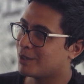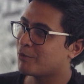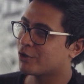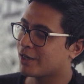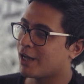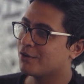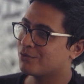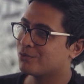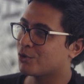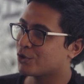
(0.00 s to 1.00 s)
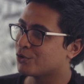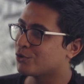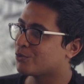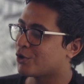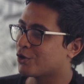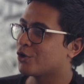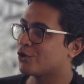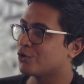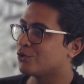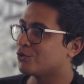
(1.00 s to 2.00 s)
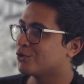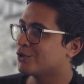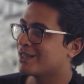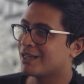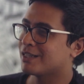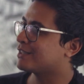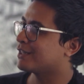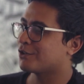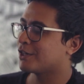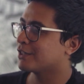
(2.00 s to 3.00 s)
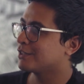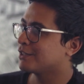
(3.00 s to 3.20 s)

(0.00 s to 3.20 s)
about life, what to do, what not to do, etc.